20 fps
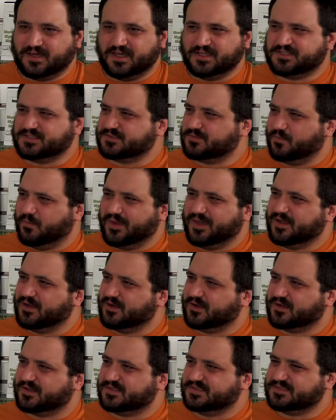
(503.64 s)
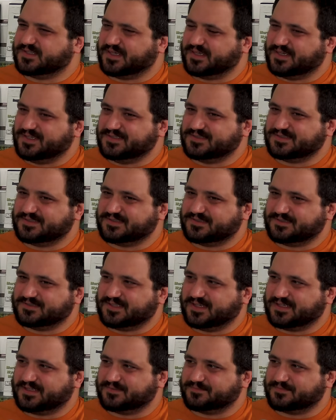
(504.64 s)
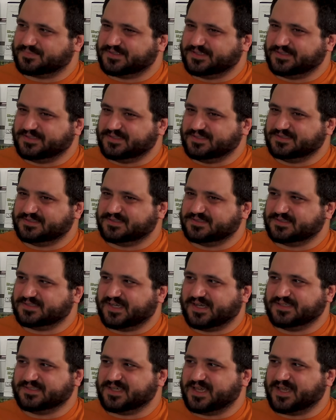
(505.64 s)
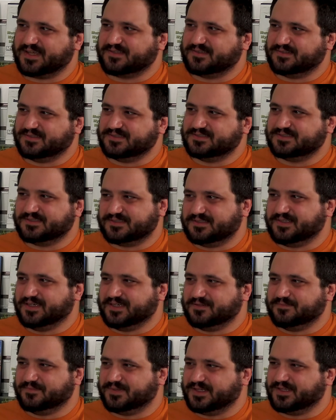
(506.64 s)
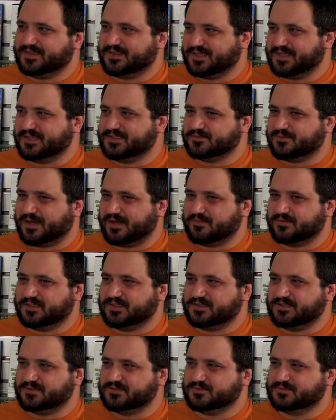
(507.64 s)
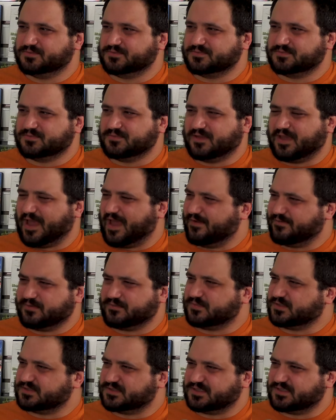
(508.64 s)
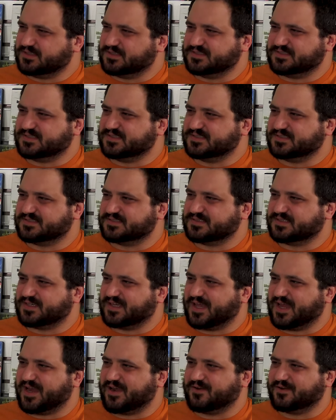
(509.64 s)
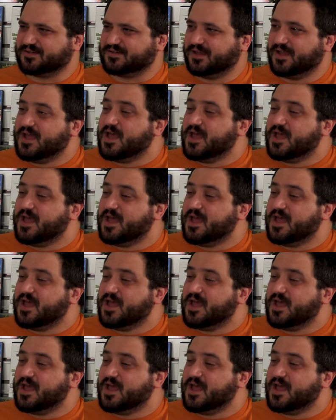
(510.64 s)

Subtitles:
It's just weird because he's still like a pretty decent sized actor. He's still in big things. Why wouldn't you have him return as his character?